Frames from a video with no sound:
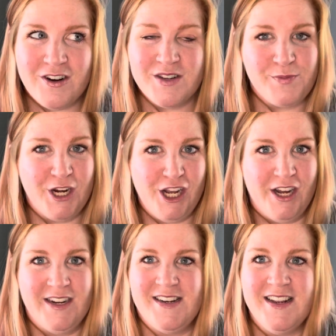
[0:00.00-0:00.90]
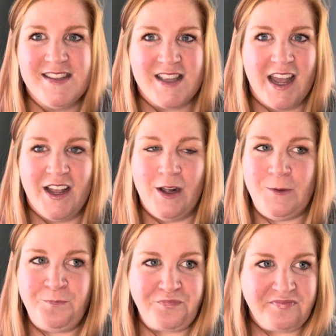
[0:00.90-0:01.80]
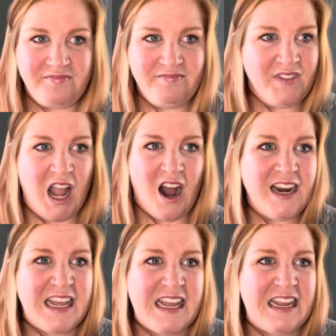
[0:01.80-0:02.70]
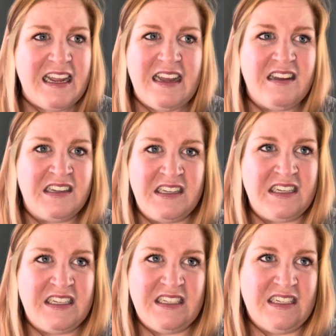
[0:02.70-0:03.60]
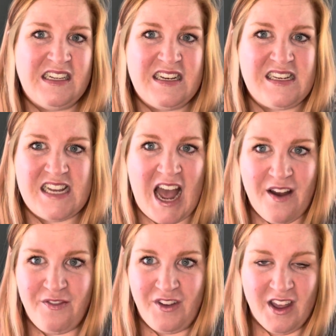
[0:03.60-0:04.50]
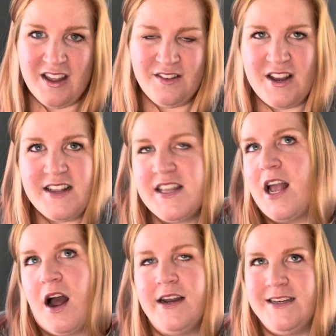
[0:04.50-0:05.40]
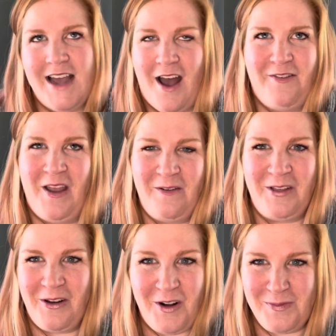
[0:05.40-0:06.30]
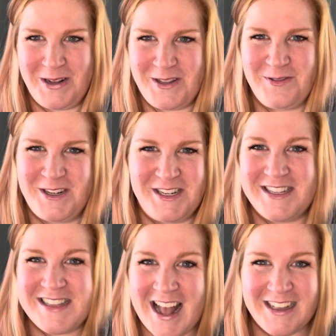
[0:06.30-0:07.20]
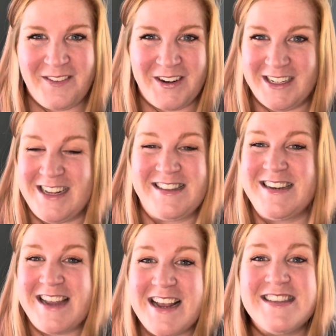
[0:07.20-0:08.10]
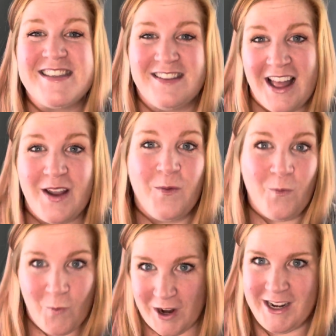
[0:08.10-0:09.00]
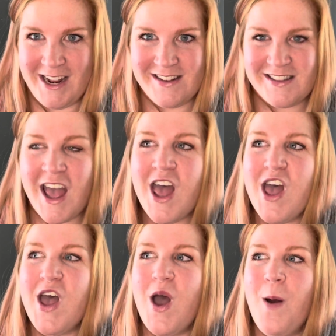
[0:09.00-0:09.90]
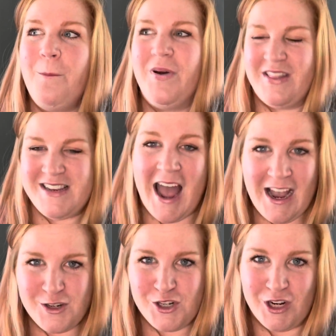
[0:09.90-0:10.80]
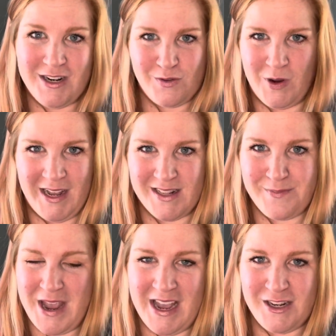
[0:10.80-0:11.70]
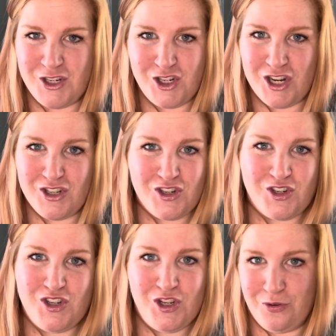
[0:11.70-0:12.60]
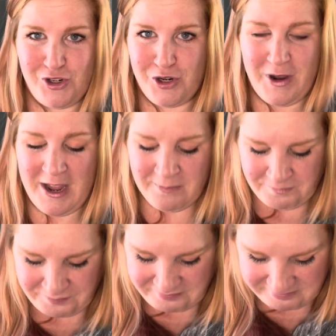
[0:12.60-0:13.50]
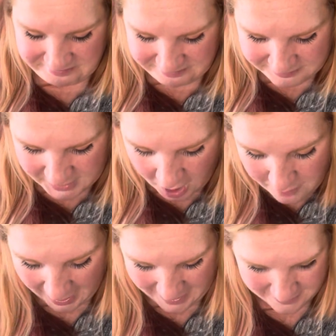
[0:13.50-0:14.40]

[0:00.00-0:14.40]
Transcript: pretty good. It tastes like honey taffy. It tastes like honey taffy with almonds, which is exactly what it is. It tastes like what it is. But the texture is what gets me. It's just too chewy. Okay.